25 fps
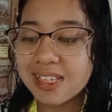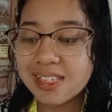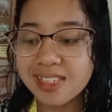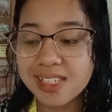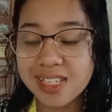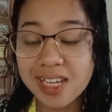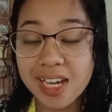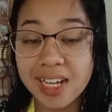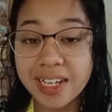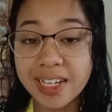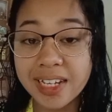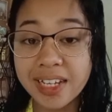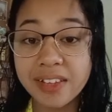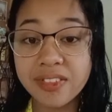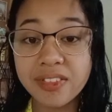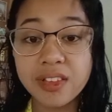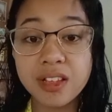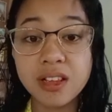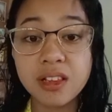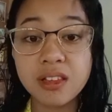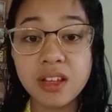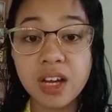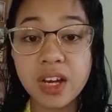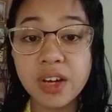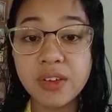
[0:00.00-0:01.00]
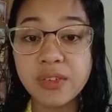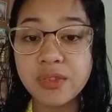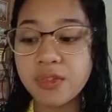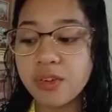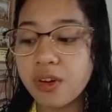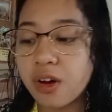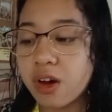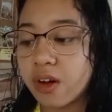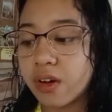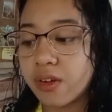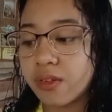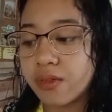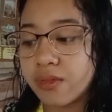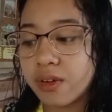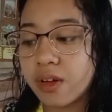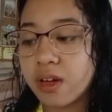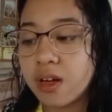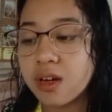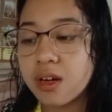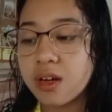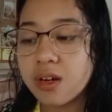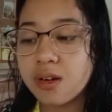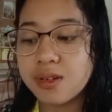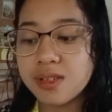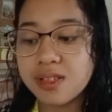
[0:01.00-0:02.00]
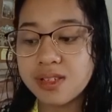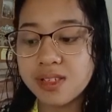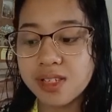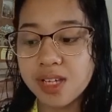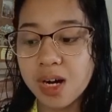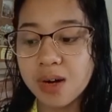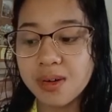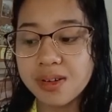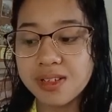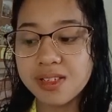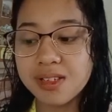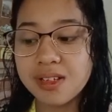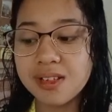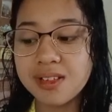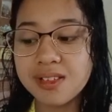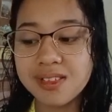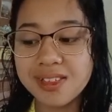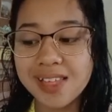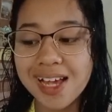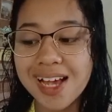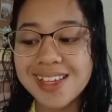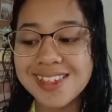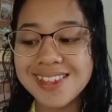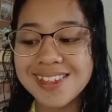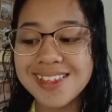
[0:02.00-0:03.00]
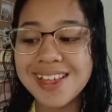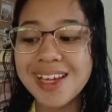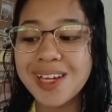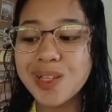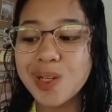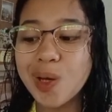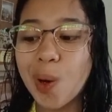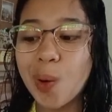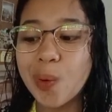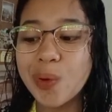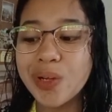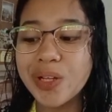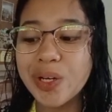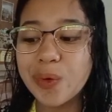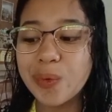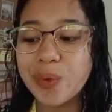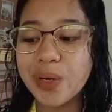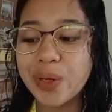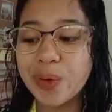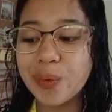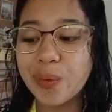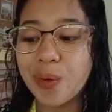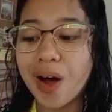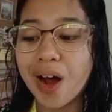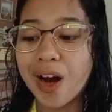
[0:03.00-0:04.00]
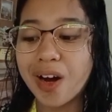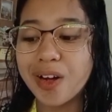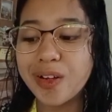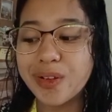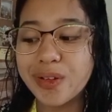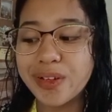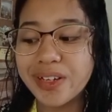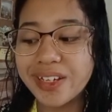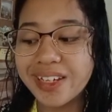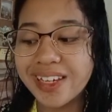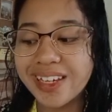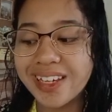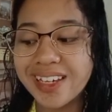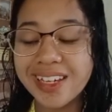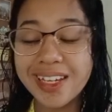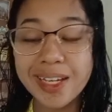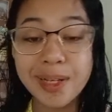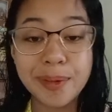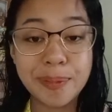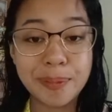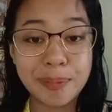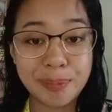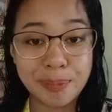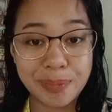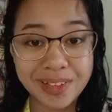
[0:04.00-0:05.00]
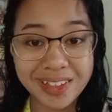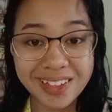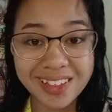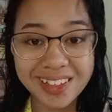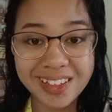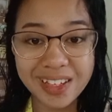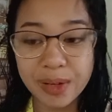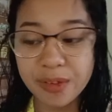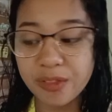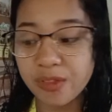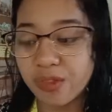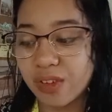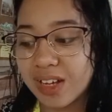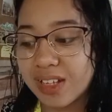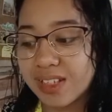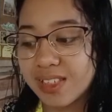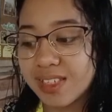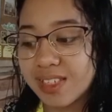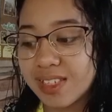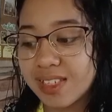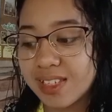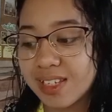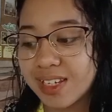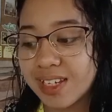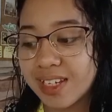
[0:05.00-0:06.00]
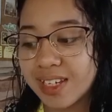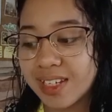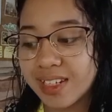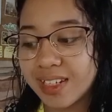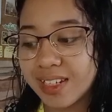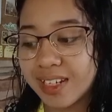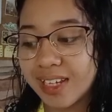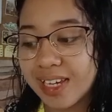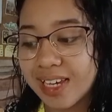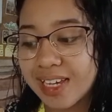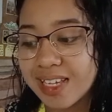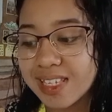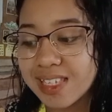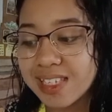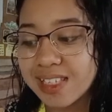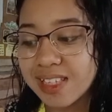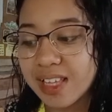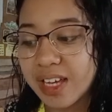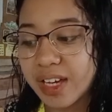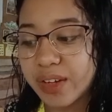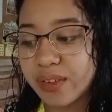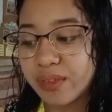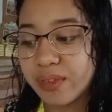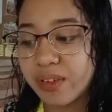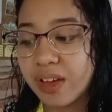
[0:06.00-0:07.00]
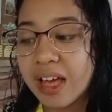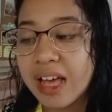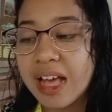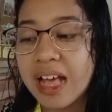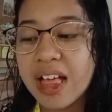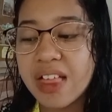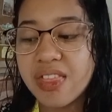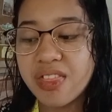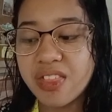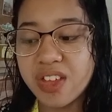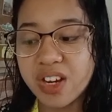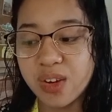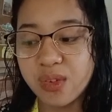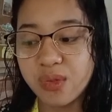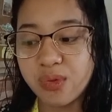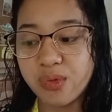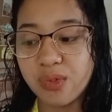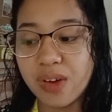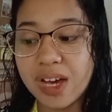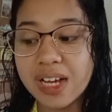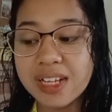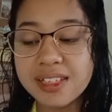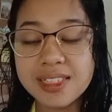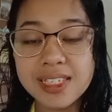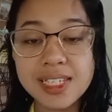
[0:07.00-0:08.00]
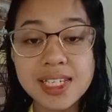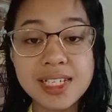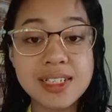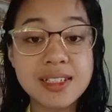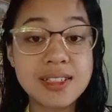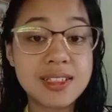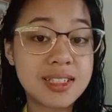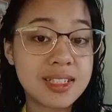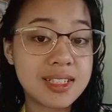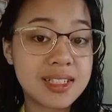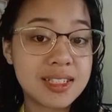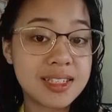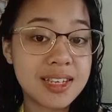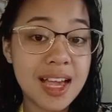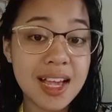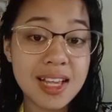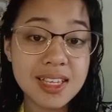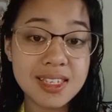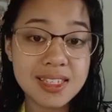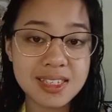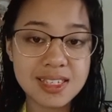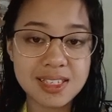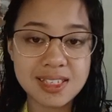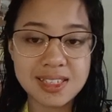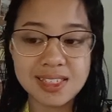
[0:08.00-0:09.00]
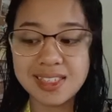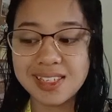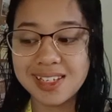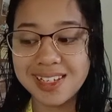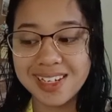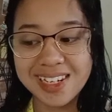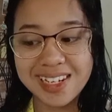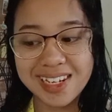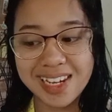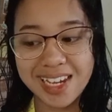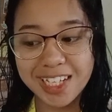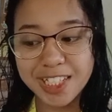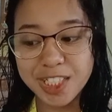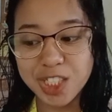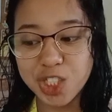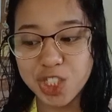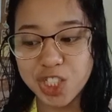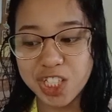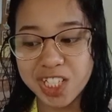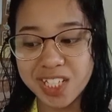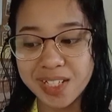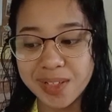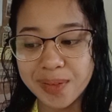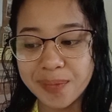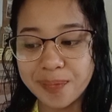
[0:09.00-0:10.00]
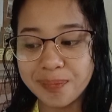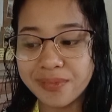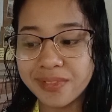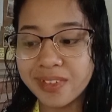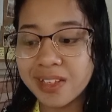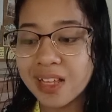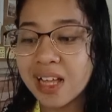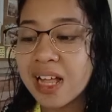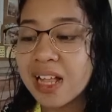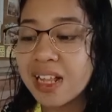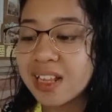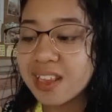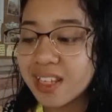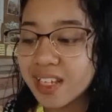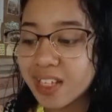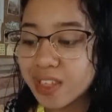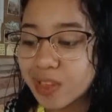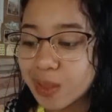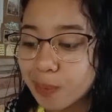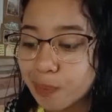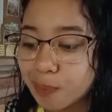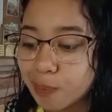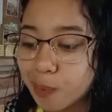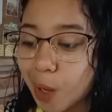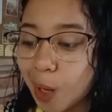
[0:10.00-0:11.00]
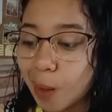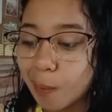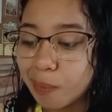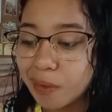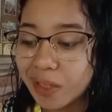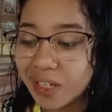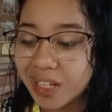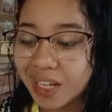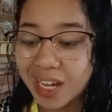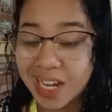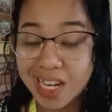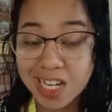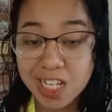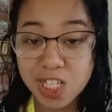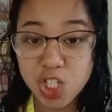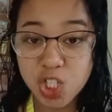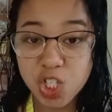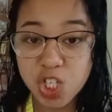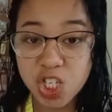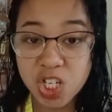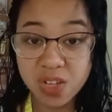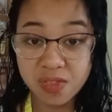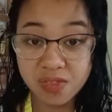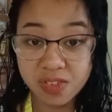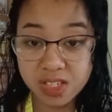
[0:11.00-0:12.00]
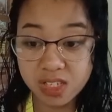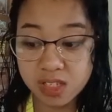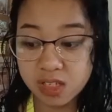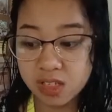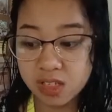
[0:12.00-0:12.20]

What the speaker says: studying the life of Jose Rizal does not only require looking at big events in his life that affected the nascent nation, like the publication of his